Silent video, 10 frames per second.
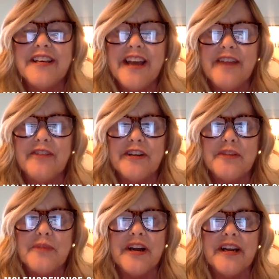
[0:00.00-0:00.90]
the African
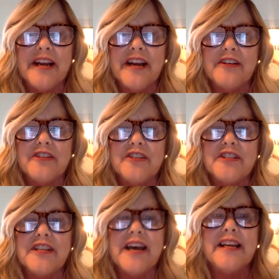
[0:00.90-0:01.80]
American Heritage
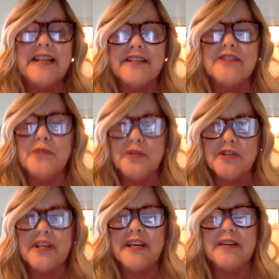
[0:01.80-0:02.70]
Society, and it's a
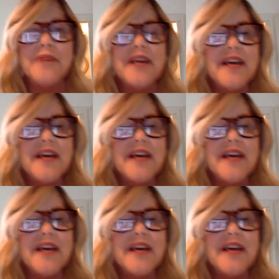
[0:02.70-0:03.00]
museum,